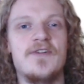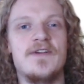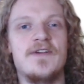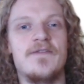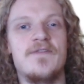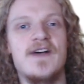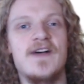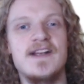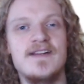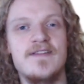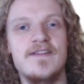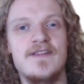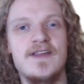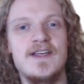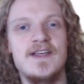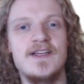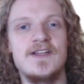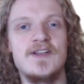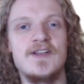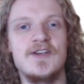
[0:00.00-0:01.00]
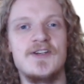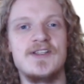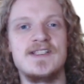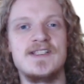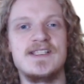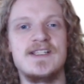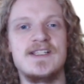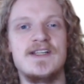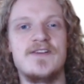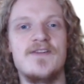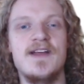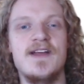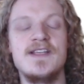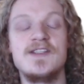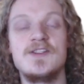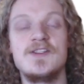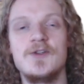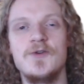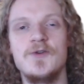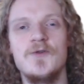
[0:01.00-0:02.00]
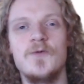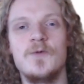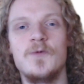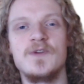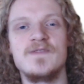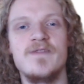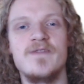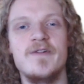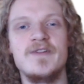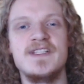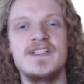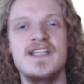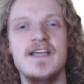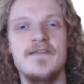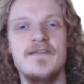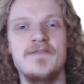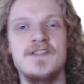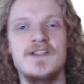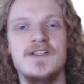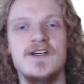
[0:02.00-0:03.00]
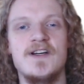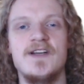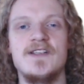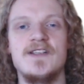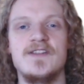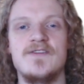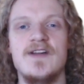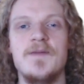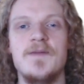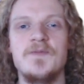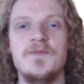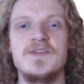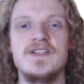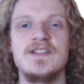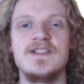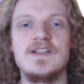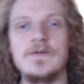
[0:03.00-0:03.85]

in a fun thing because race 2 was very safety car interrupted,